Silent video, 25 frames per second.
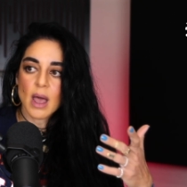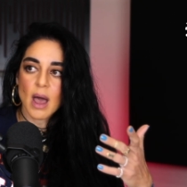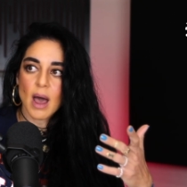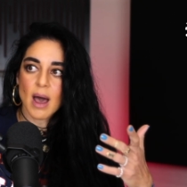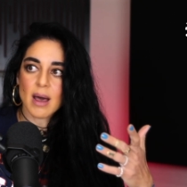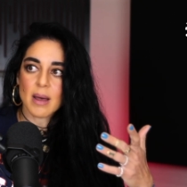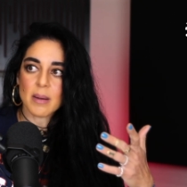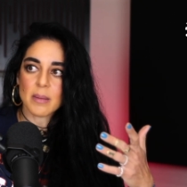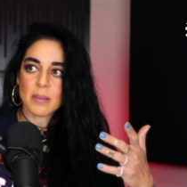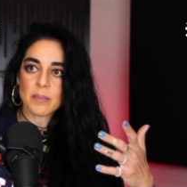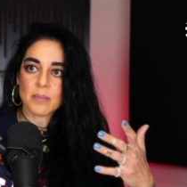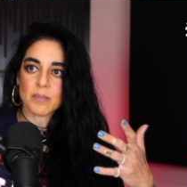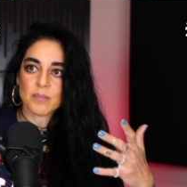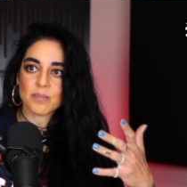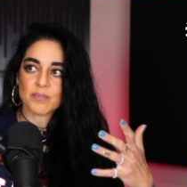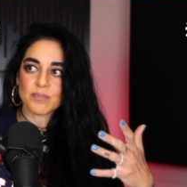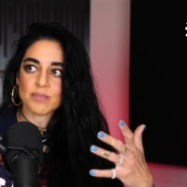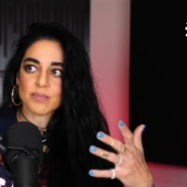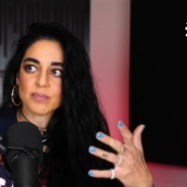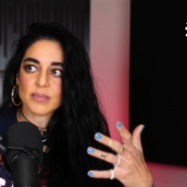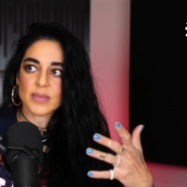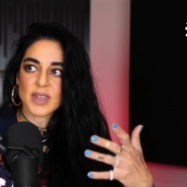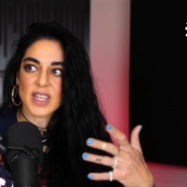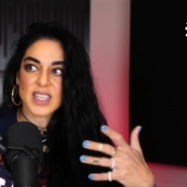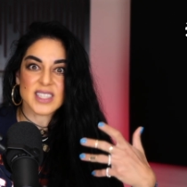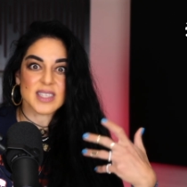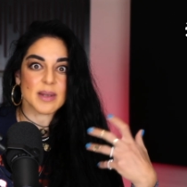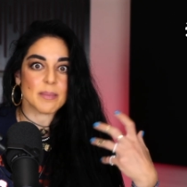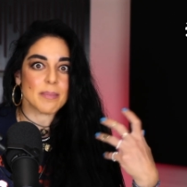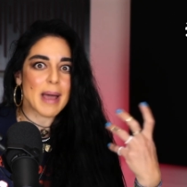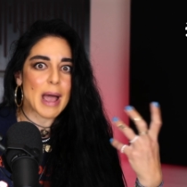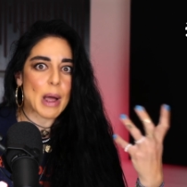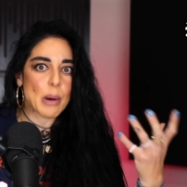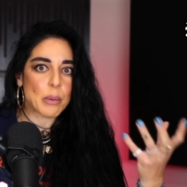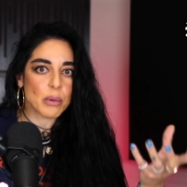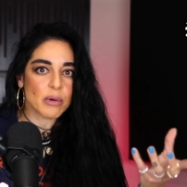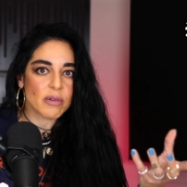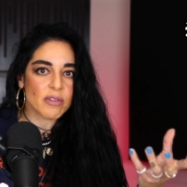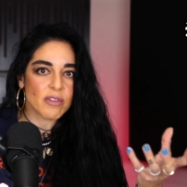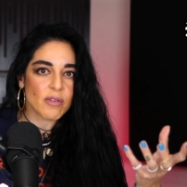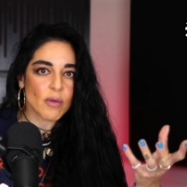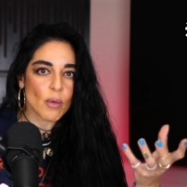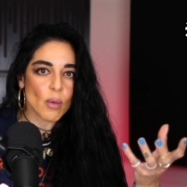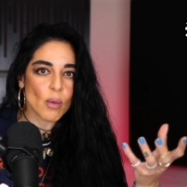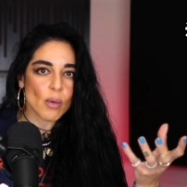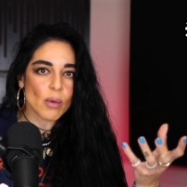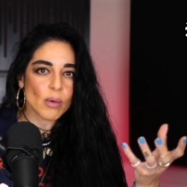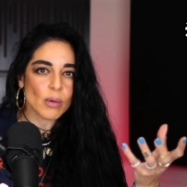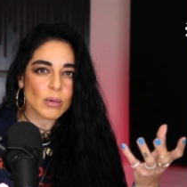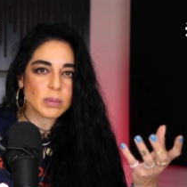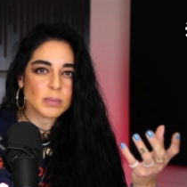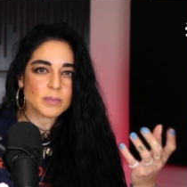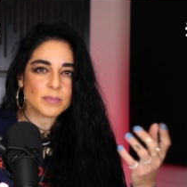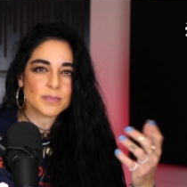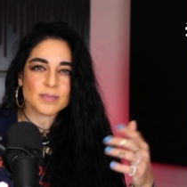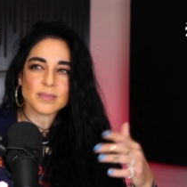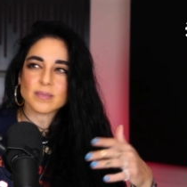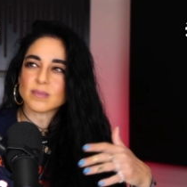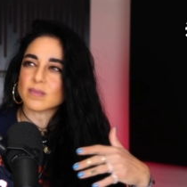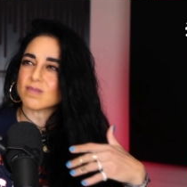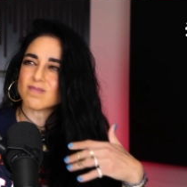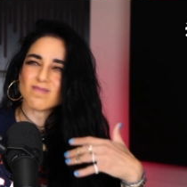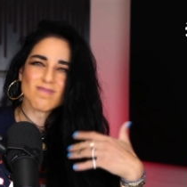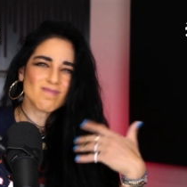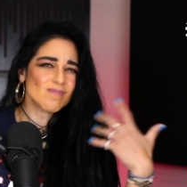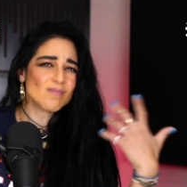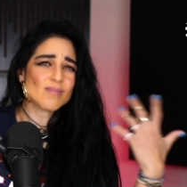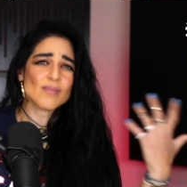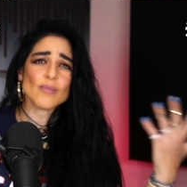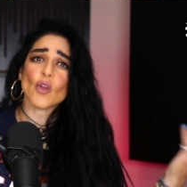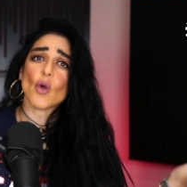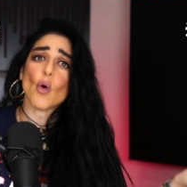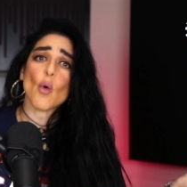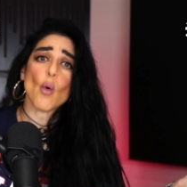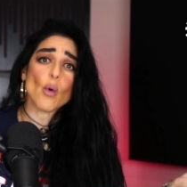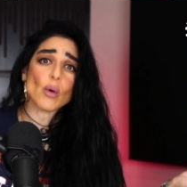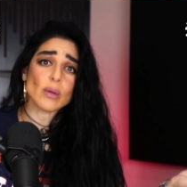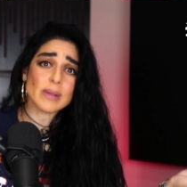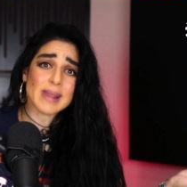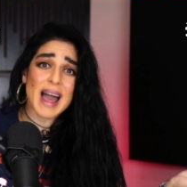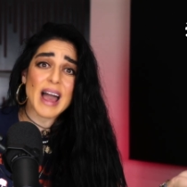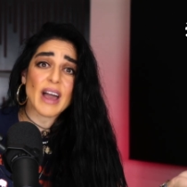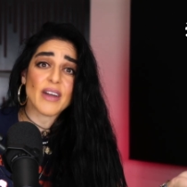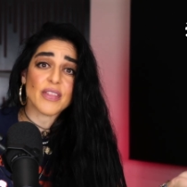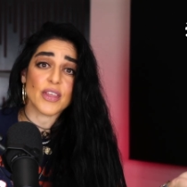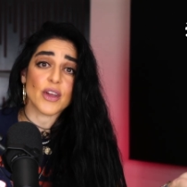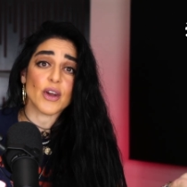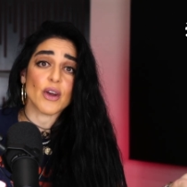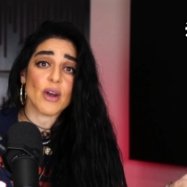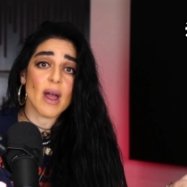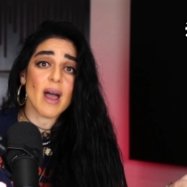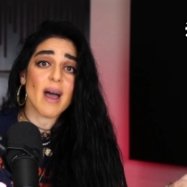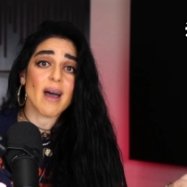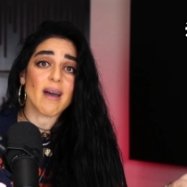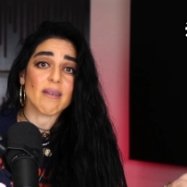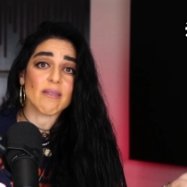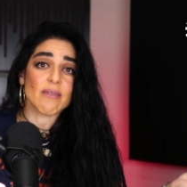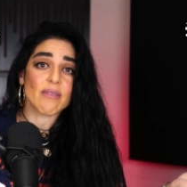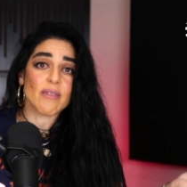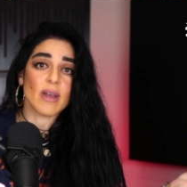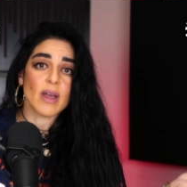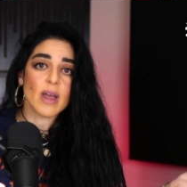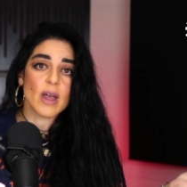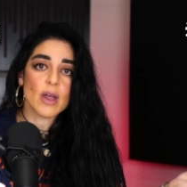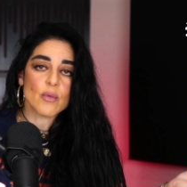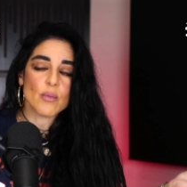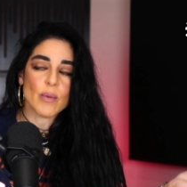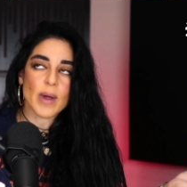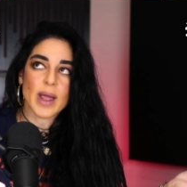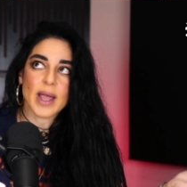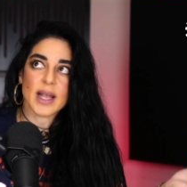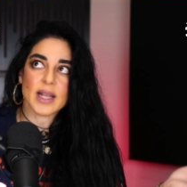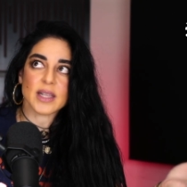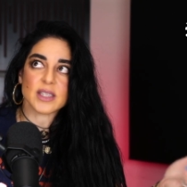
Um, is it powerful or lack thereof, right?